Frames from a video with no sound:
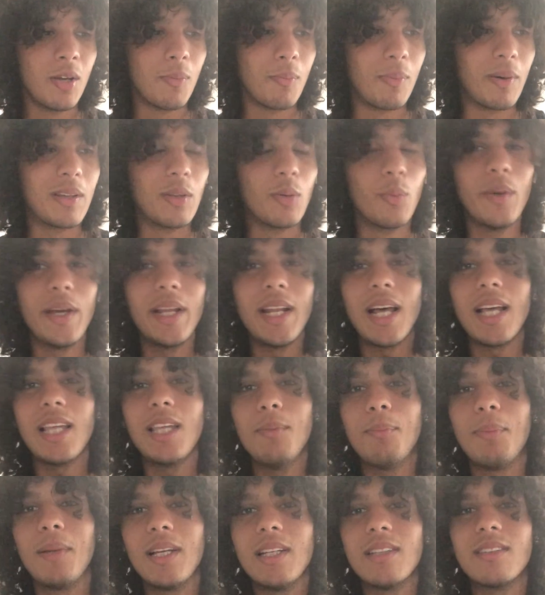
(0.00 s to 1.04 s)
But the way that he
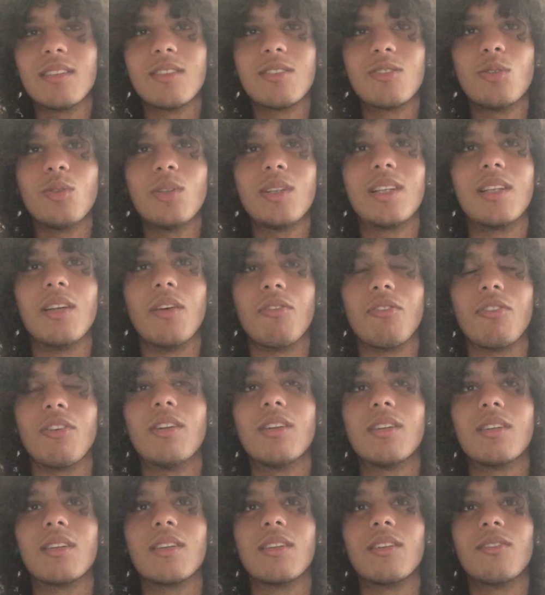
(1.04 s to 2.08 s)
plays is so
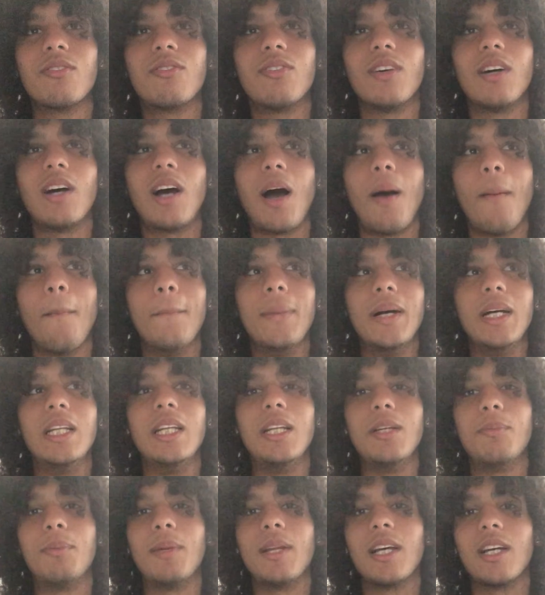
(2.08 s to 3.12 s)
different for a
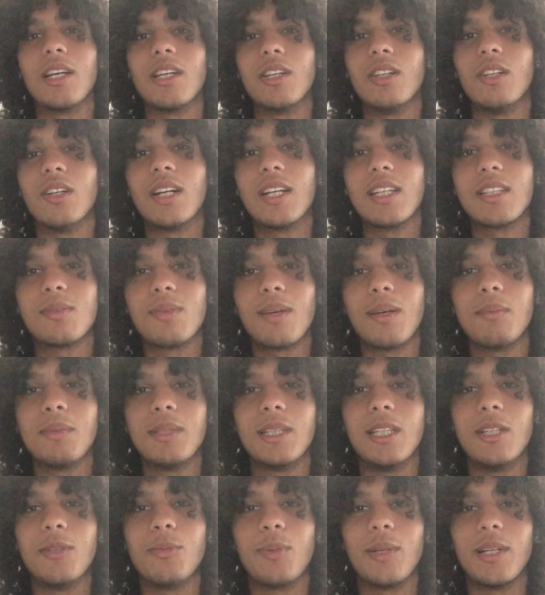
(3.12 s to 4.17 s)
Burnley player. You don't expect
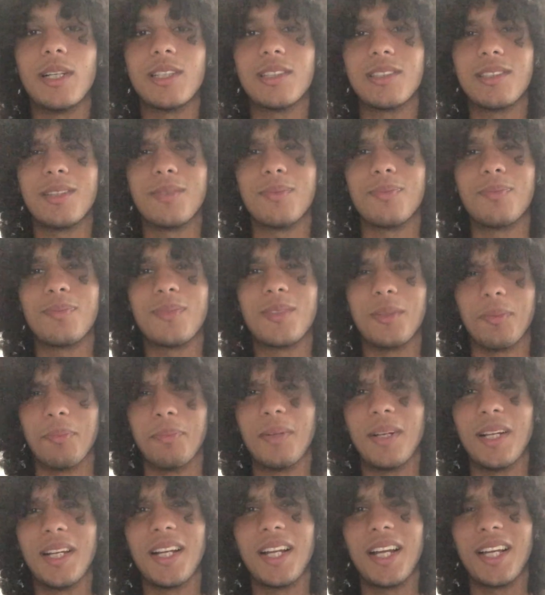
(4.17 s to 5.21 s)
Burnley players to
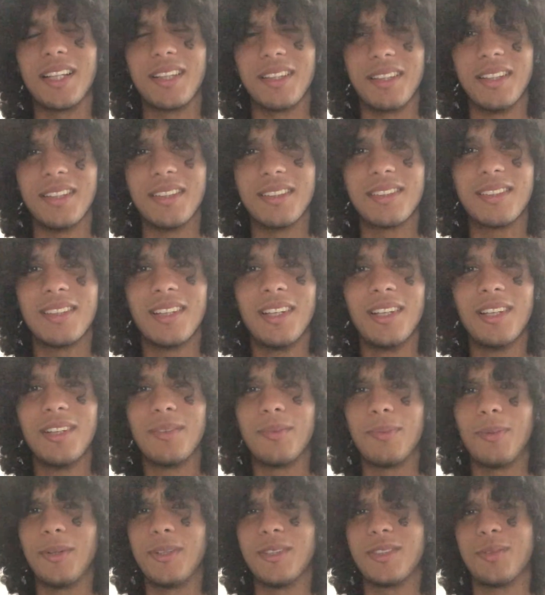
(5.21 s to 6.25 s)
play like this,
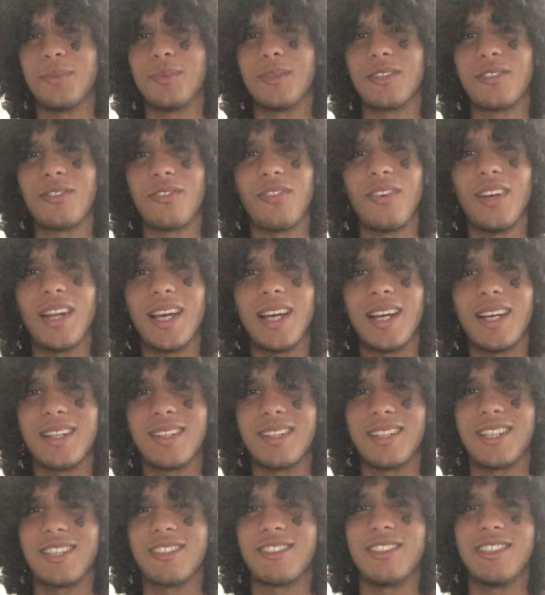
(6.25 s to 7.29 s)
play with so much flair and
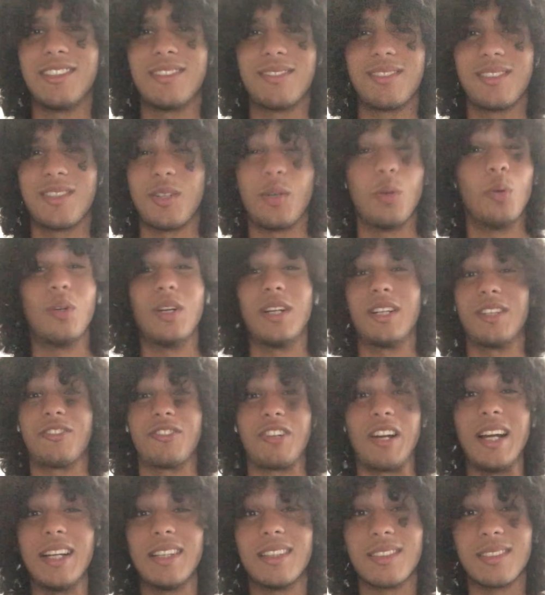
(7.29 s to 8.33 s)
actually go and
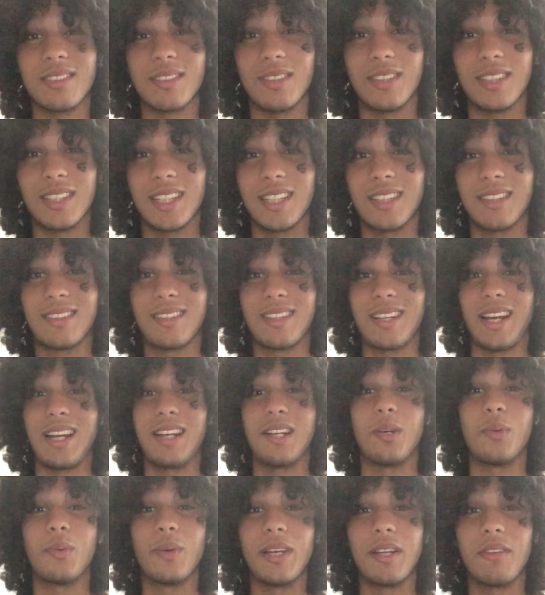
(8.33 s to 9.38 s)
try to score. That kind
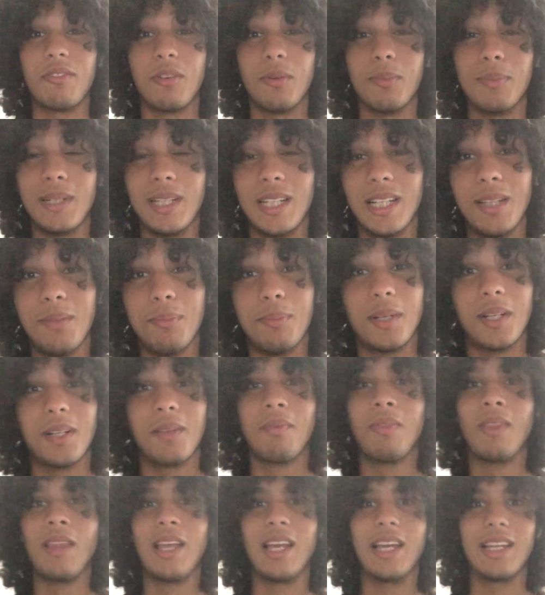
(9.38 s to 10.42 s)
of weird for Burnley, but
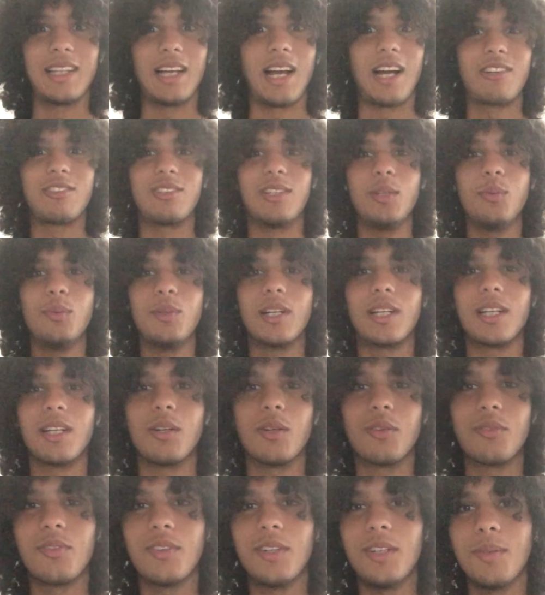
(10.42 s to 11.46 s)
it's actually working
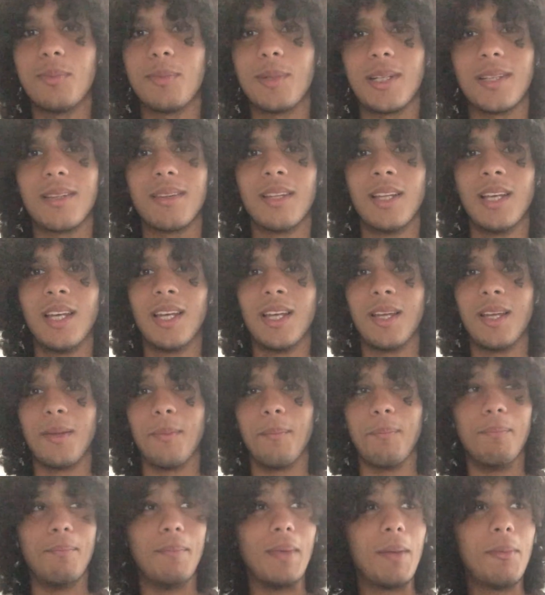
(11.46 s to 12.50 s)
out for him. And
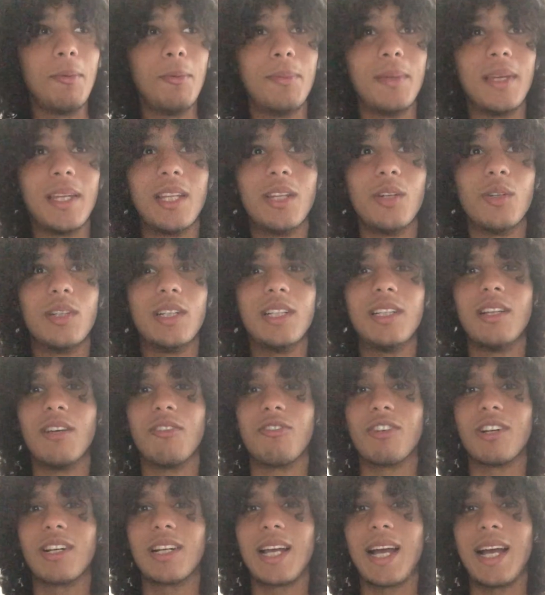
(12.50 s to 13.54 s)
maybe being the only
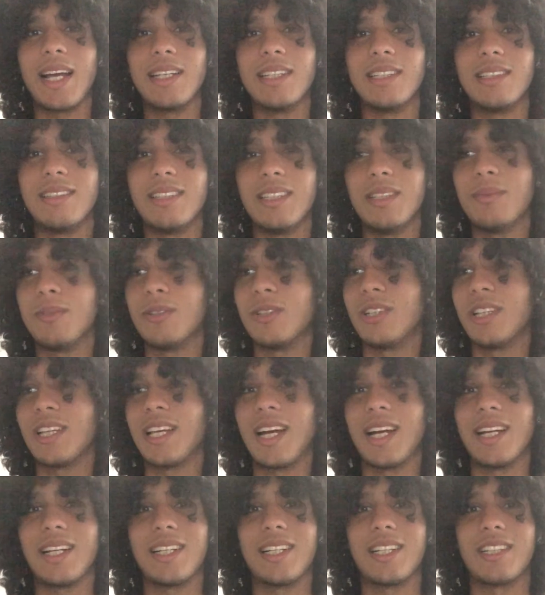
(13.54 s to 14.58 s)
different guy in the team, the only
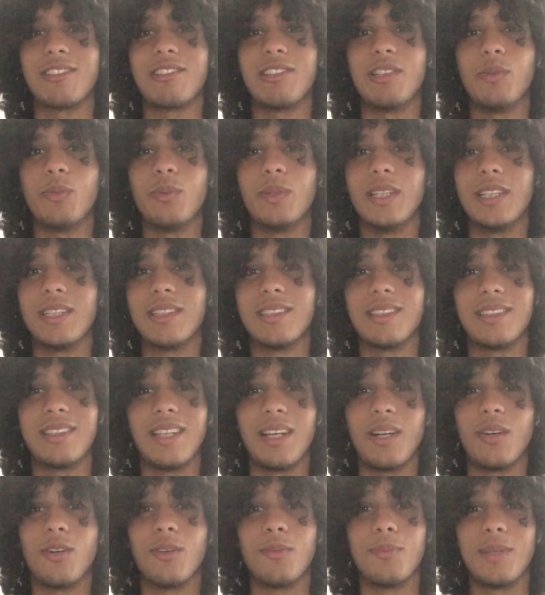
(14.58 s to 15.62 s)
guy that actually willing to
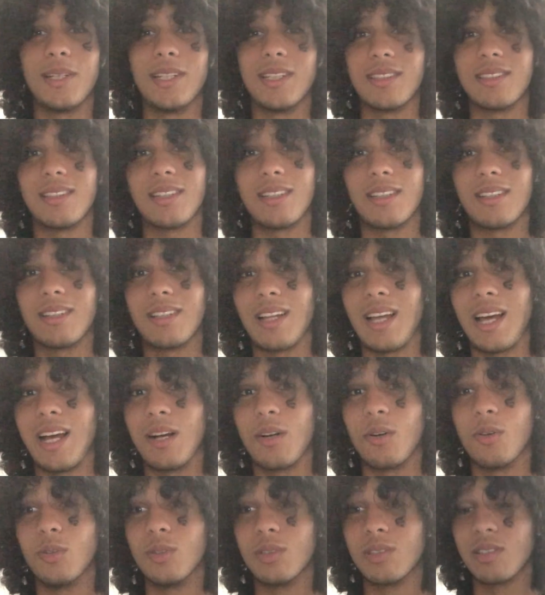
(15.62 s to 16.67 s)
take on players and
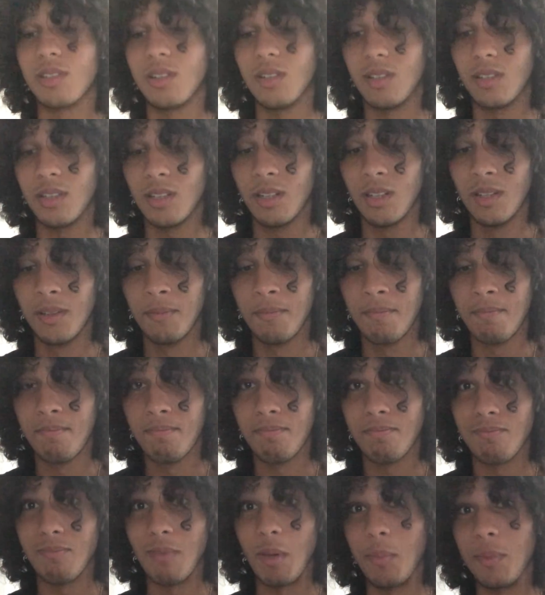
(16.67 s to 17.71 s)
go score,
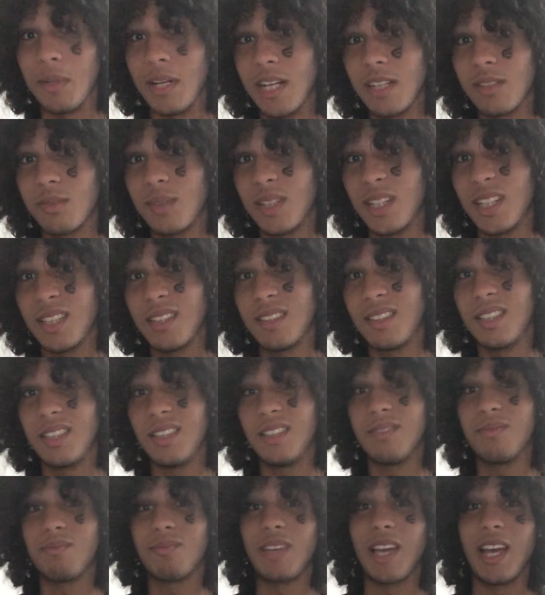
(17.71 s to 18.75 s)
maybe that's why
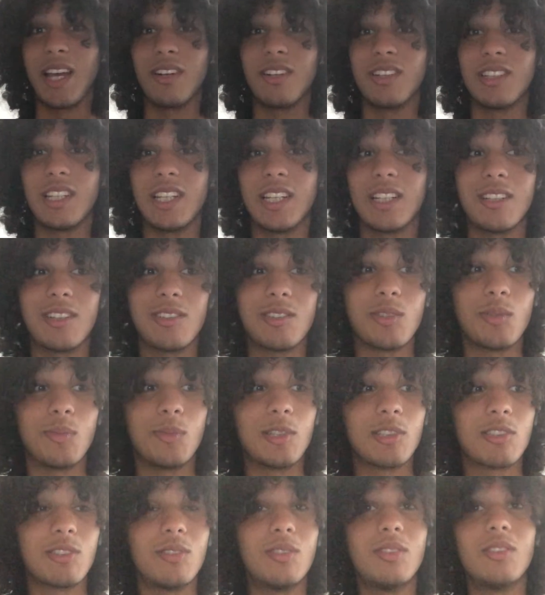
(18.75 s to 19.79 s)
he getting on the end of so
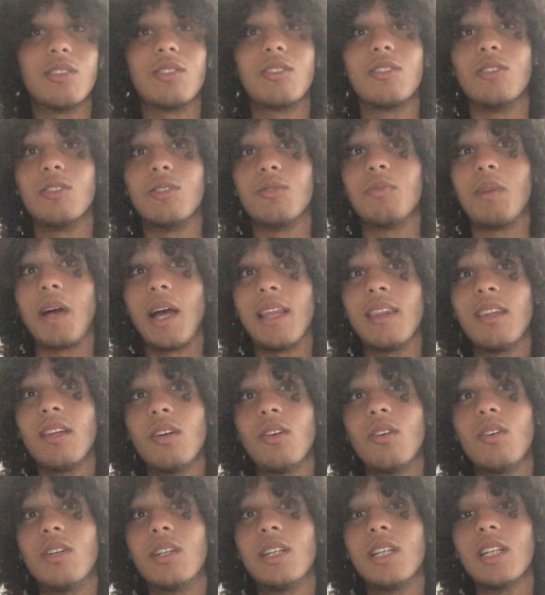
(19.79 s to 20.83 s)
much goals. So I
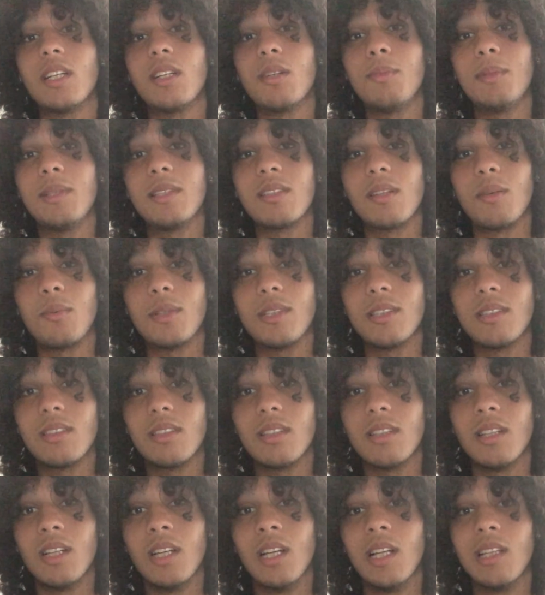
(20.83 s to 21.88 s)
think Cornet could be someone
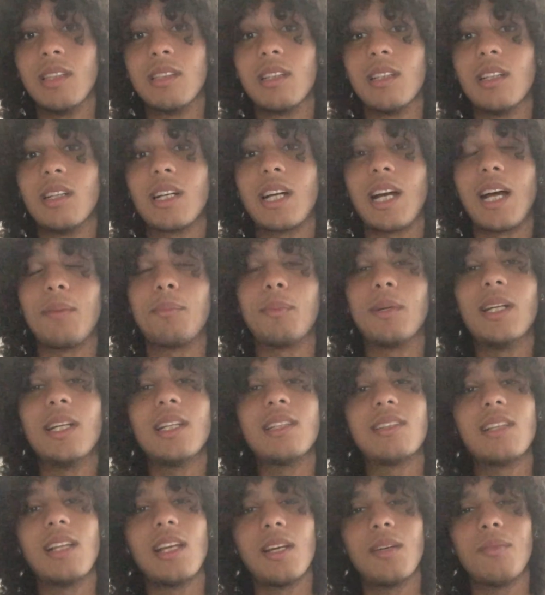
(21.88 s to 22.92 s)
to look at, but
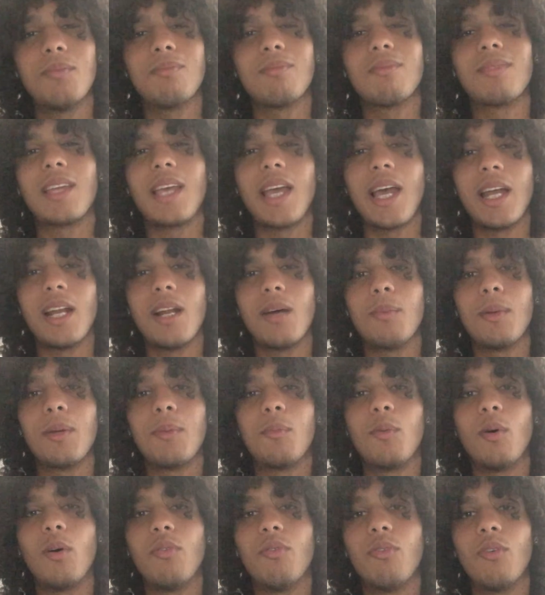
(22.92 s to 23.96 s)
let's let him get in a bit
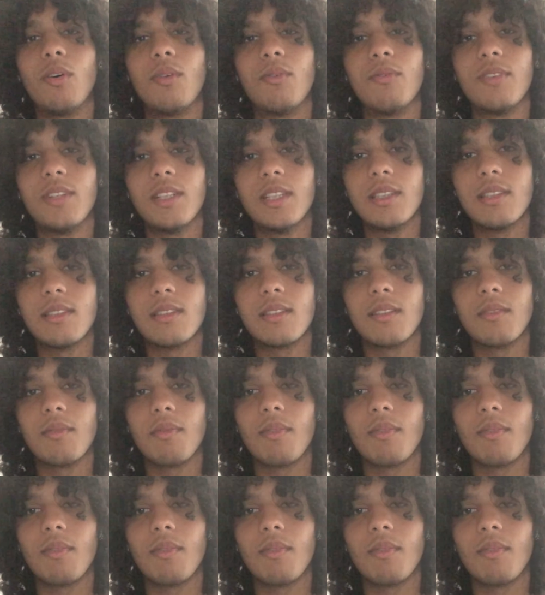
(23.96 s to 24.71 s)
more form first.